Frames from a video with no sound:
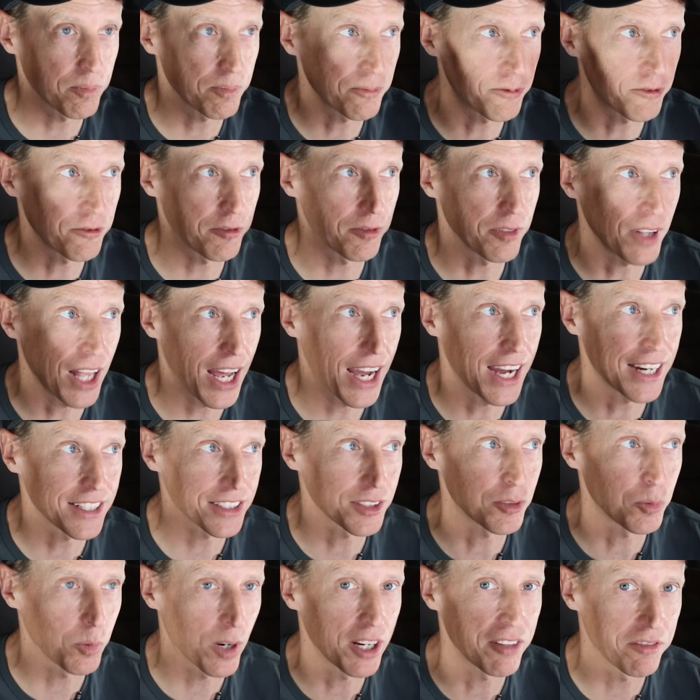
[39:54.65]

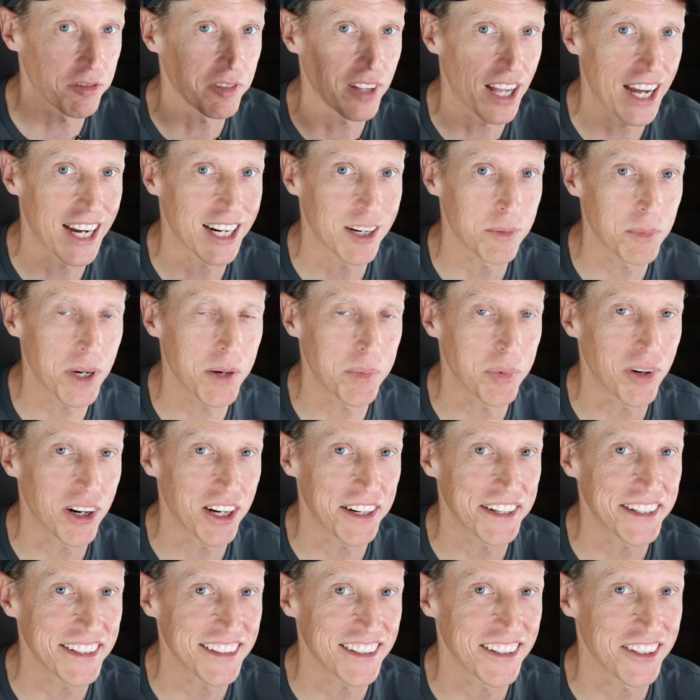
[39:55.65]
flags a red flag in my
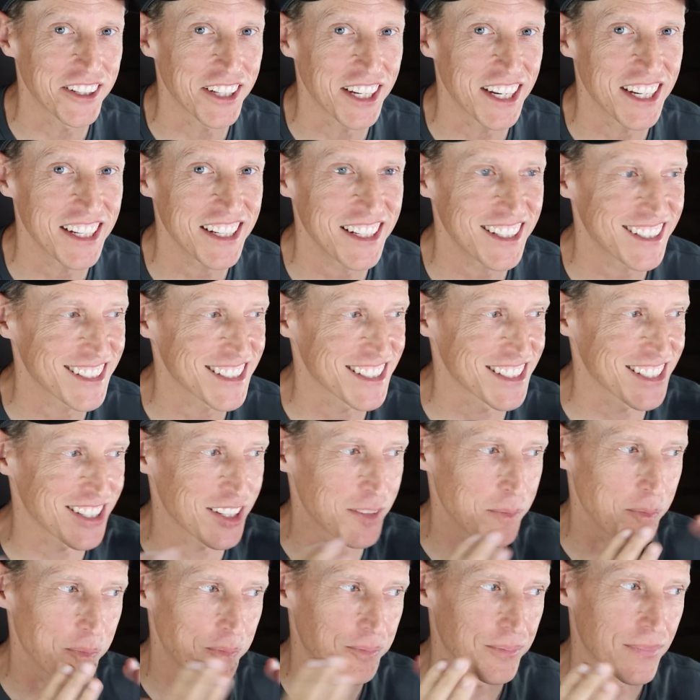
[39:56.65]
brain, okay, because